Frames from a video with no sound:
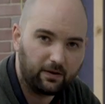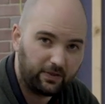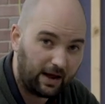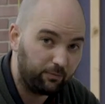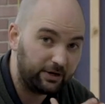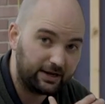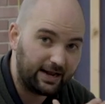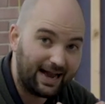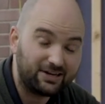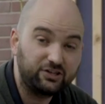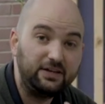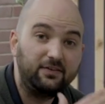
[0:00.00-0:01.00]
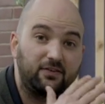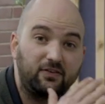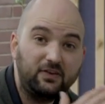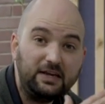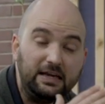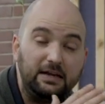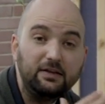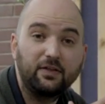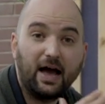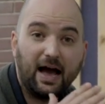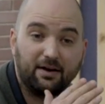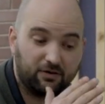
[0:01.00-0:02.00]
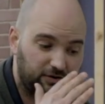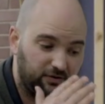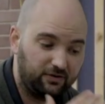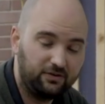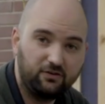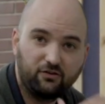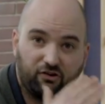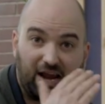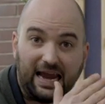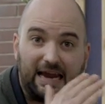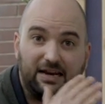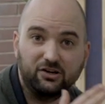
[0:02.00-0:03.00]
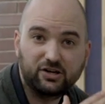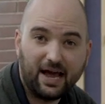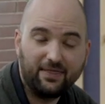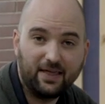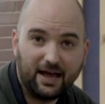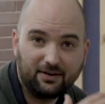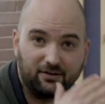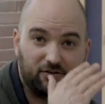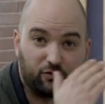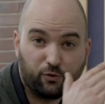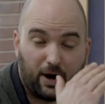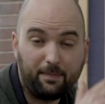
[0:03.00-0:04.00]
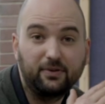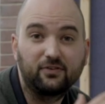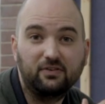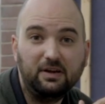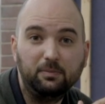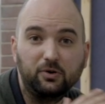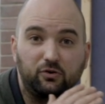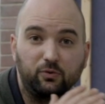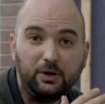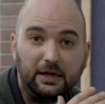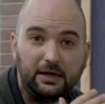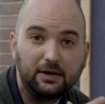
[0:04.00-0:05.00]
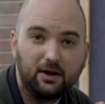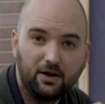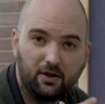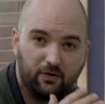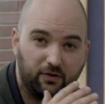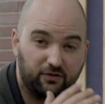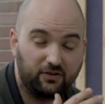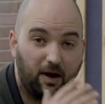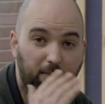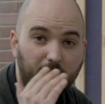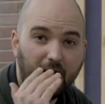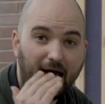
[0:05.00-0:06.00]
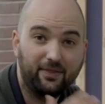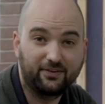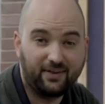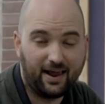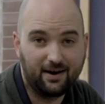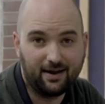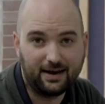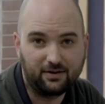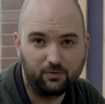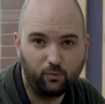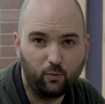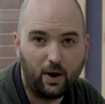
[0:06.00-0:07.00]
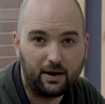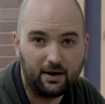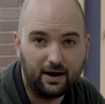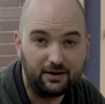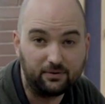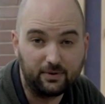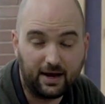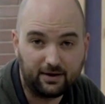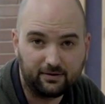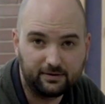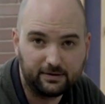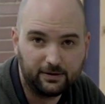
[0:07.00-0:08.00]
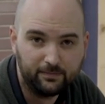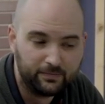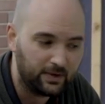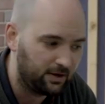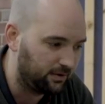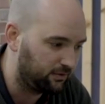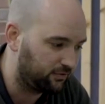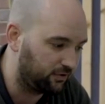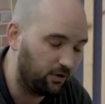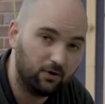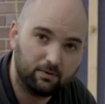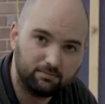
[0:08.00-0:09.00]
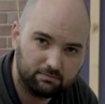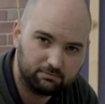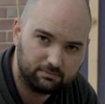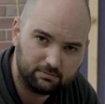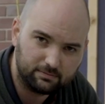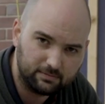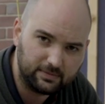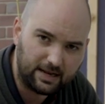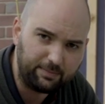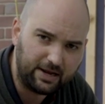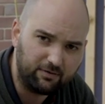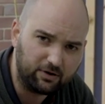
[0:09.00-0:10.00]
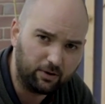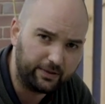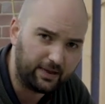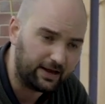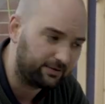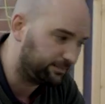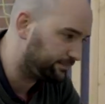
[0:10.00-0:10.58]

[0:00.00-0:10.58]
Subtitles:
that we can actually see that change and that discrepancy between the sub and the satellite when I do that. So let me have a go at that.